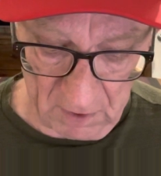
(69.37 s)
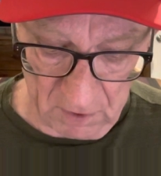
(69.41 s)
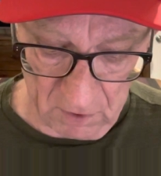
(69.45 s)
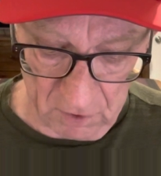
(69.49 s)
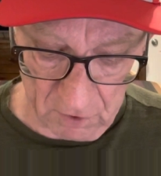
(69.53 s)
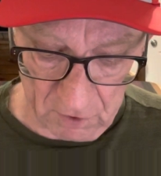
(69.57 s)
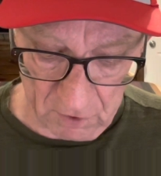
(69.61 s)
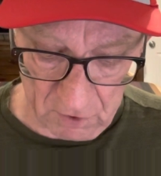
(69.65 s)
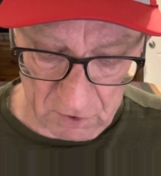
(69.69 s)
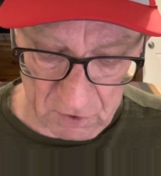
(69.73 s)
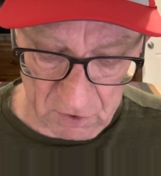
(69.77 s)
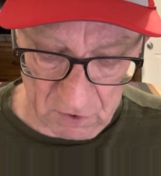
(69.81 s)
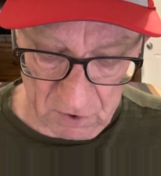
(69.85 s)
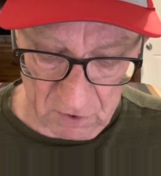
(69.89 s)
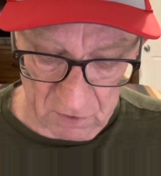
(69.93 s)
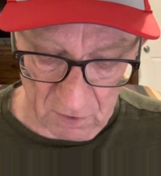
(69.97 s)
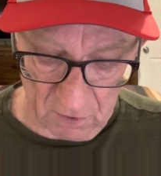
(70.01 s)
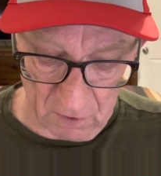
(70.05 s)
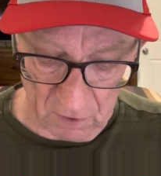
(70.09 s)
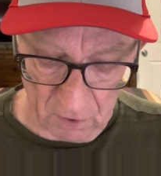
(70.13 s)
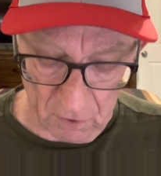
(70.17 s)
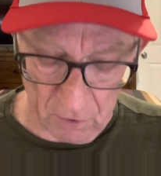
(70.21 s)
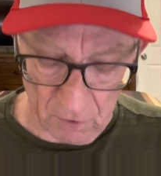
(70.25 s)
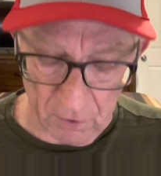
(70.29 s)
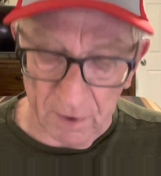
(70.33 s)
looks to the
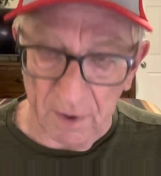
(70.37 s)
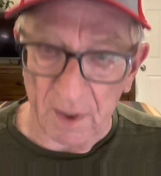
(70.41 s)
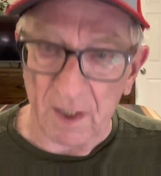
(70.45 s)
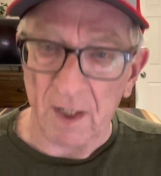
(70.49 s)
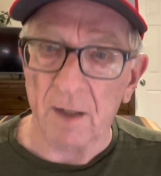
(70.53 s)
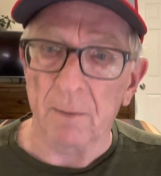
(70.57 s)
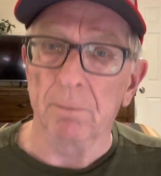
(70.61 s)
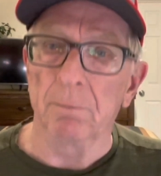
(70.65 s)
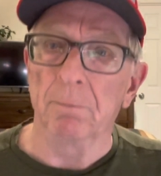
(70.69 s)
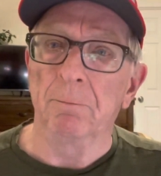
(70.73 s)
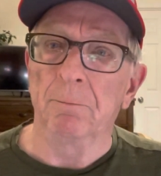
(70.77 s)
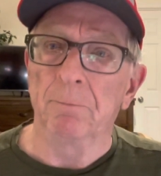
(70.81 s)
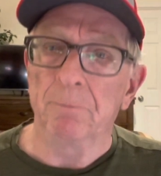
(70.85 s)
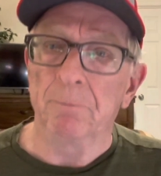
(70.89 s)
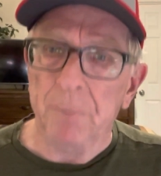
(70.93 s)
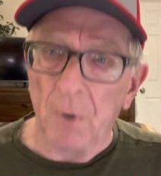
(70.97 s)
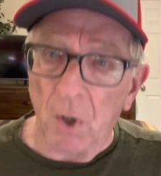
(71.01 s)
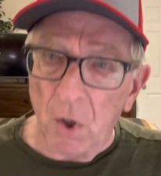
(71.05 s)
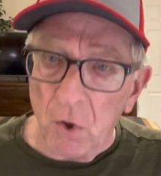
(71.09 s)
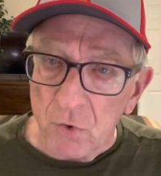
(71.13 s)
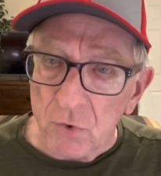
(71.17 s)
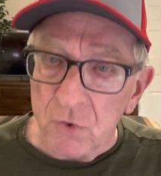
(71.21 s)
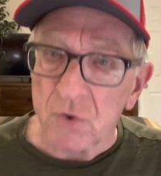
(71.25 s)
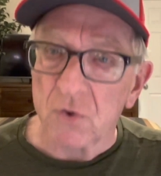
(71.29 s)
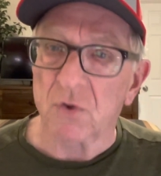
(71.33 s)
Lord and
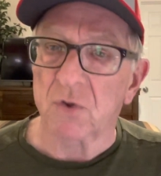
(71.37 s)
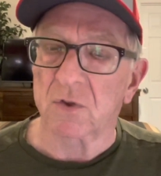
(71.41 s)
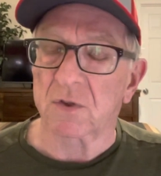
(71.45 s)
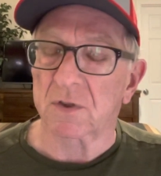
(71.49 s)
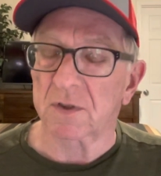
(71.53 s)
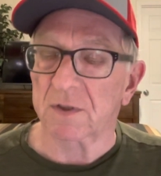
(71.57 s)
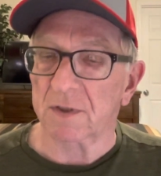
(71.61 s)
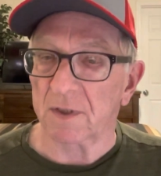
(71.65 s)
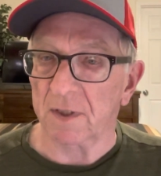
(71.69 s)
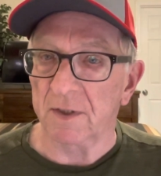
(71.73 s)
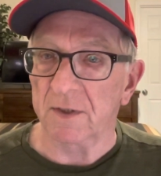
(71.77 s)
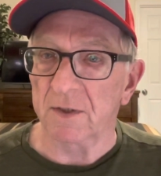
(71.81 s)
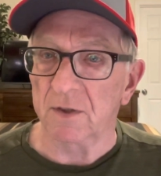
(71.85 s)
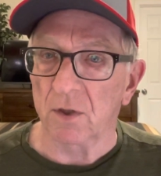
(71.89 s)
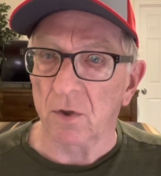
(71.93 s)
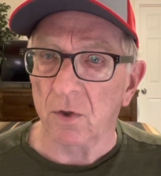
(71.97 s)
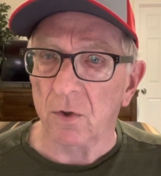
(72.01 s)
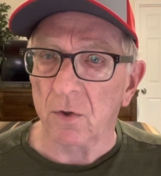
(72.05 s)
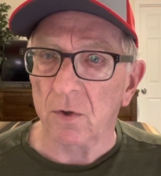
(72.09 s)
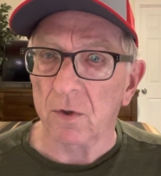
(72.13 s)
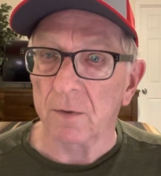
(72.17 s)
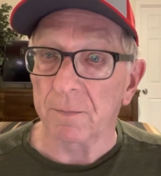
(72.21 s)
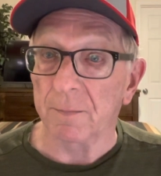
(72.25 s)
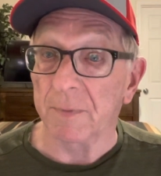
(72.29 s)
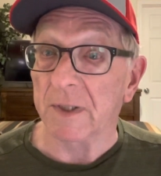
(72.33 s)
boasts in the
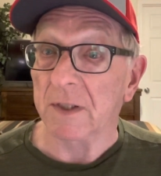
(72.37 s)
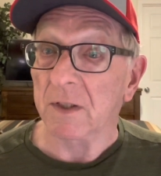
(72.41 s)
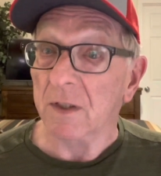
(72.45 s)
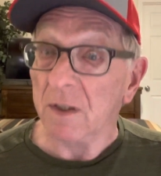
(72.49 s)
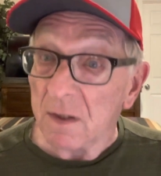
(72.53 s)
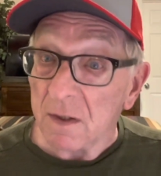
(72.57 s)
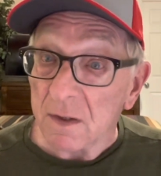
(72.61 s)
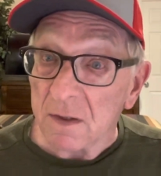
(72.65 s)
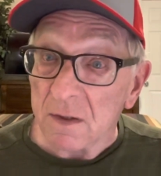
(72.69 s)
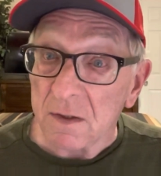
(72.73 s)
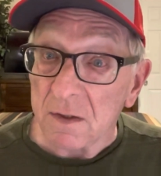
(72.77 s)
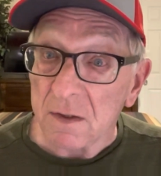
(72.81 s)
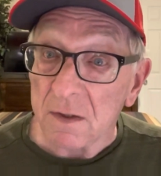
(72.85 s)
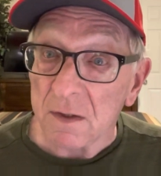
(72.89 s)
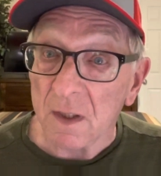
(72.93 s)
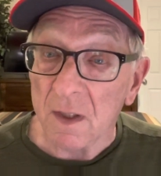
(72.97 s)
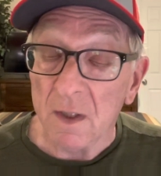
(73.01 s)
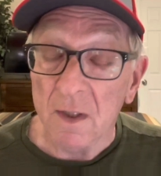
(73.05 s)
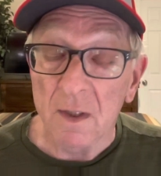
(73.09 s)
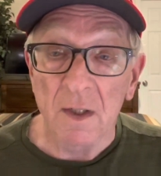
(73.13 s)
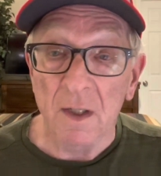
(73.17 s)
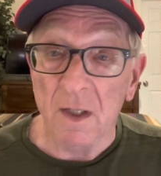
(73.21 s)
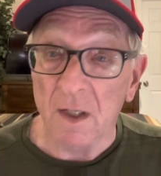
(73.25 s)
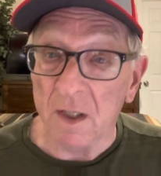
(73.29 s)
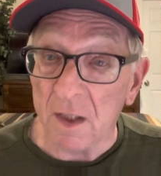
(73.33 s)
Lord because
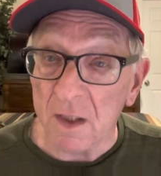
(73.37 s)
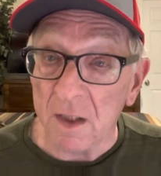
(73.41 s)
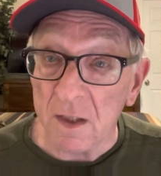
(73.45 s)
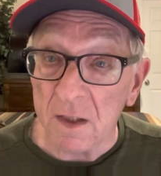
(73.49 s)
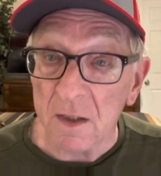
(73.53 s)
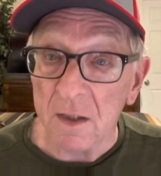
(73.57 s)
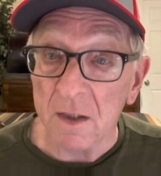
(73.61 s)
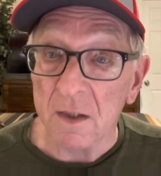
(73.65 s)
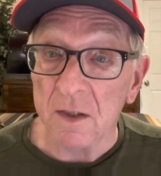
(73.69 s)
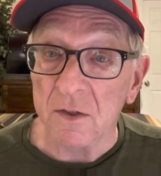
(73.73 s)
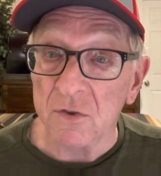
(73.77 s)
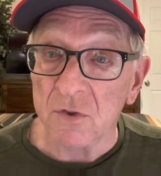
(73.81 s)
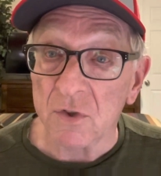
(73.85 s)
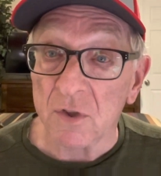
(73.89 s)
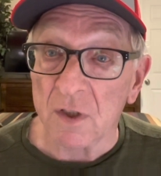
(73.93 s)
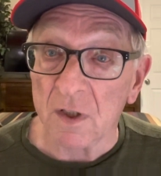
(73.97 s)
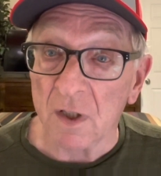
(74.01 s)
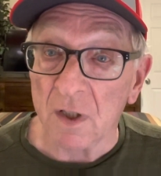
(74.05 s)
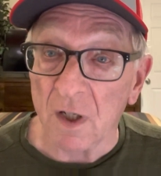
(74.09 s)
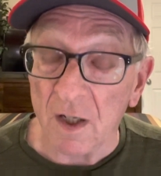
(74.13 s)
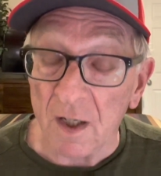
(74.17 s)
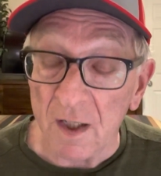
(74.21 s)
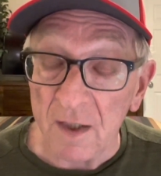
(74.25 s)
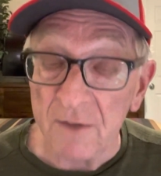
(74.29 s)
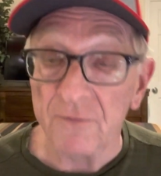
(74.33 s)
he is
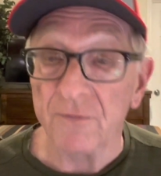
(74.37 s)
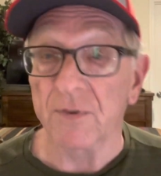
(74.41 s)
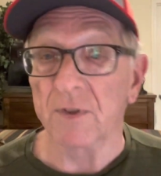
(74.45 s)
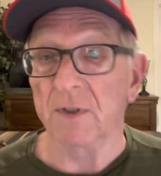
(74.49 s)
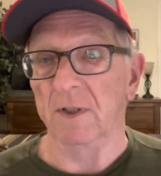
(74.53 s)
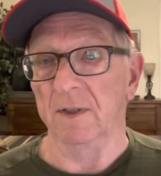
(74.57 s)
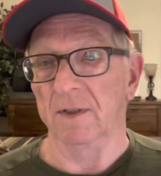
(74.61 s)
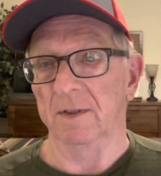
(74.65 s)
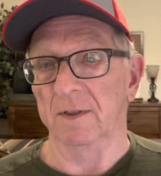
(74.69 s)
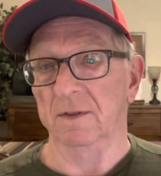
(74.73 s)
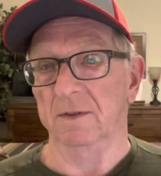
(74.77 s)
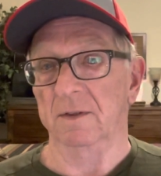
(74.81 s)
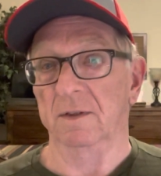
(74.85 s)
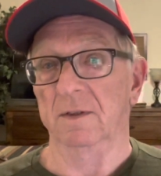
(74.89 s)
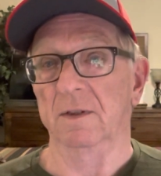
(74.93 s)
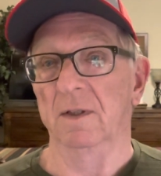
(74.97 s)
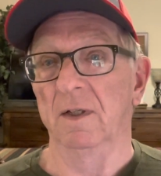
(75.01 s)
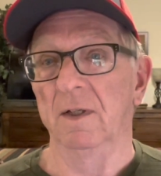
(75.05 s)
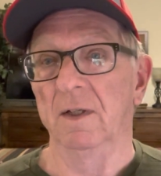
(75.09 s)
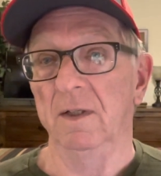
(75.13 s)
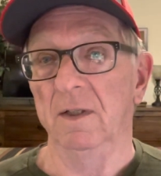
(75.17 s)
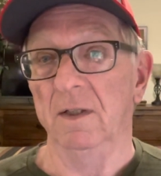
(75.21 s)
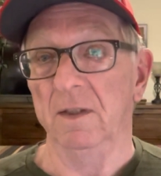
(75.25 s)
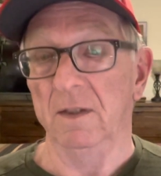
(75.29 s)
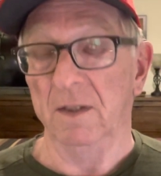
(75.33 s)
confident
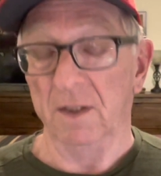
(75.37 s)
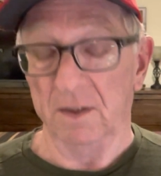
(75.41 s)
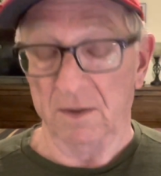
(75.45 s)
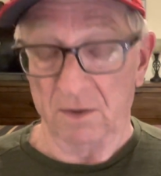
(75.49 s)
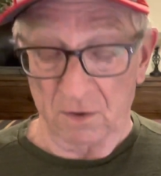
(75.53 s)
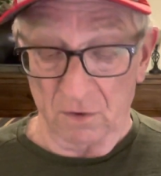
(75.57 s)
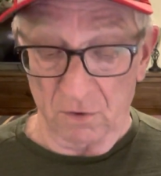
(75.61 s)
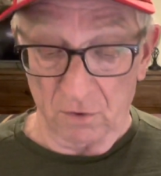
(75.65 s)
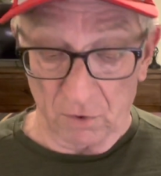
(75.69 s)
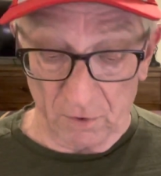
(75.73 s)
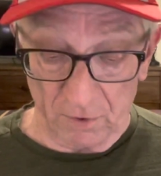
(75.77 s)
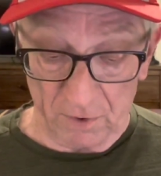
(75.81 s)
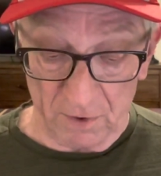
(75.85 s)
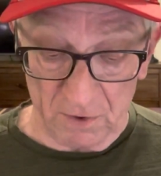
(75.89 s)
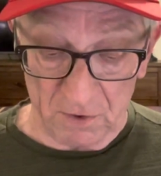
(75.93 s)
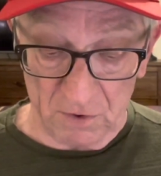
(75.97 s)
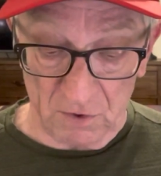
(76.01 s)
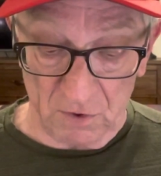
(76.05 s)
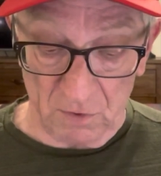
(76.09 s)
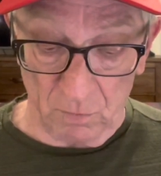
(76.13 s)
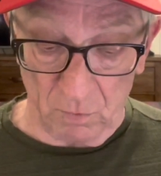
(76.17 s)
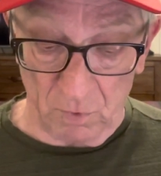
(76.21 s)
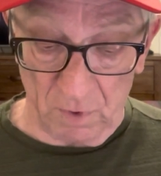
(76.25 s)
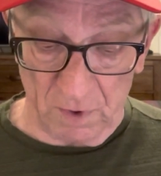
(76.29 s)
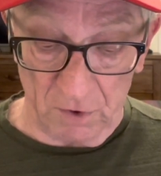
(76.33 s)
that the Lord is
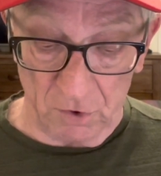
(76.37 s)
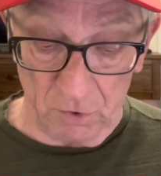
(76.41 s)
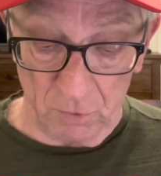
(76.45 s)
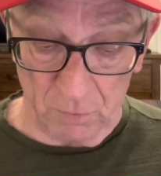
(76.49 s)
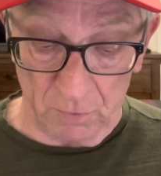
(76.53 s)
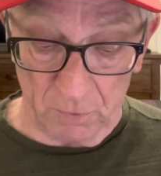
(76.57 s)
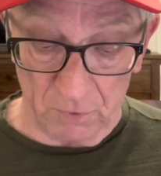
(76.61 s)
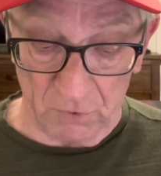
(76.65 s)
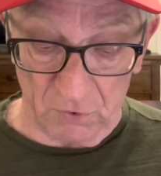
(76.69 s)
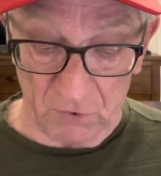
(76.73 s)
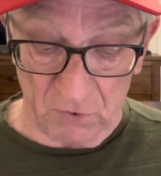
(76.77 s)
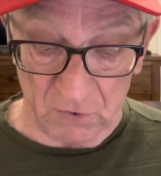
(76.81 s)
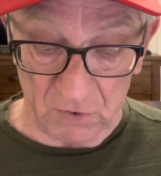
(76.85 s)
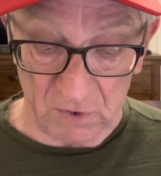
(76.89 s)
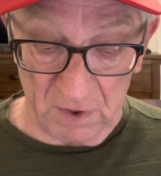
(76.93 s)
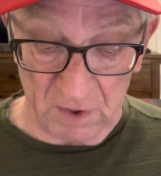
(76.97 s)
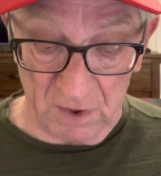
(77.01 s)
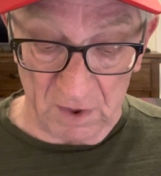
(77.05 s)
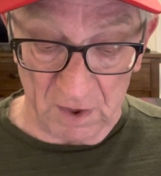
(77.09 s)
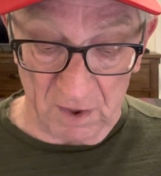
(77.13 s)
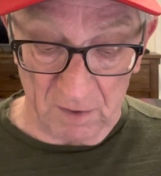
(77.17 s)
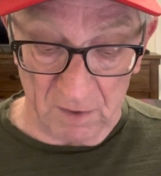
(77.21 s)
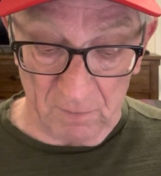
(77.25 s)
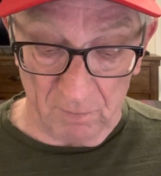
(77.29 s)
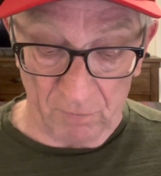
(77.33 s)
the one who will see
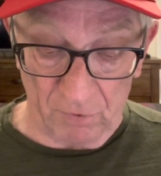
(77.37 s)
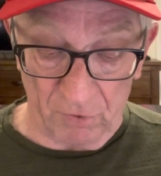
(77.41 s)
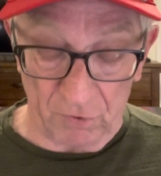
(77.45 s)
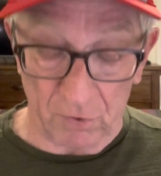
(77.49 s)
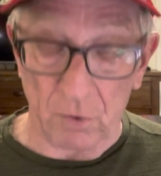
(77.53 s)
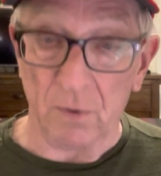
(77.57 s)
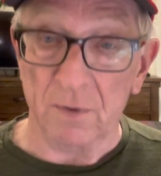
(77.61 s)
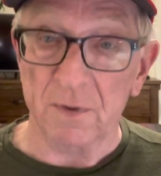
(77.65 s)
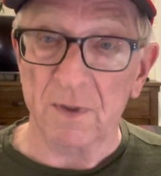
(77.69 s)
him through.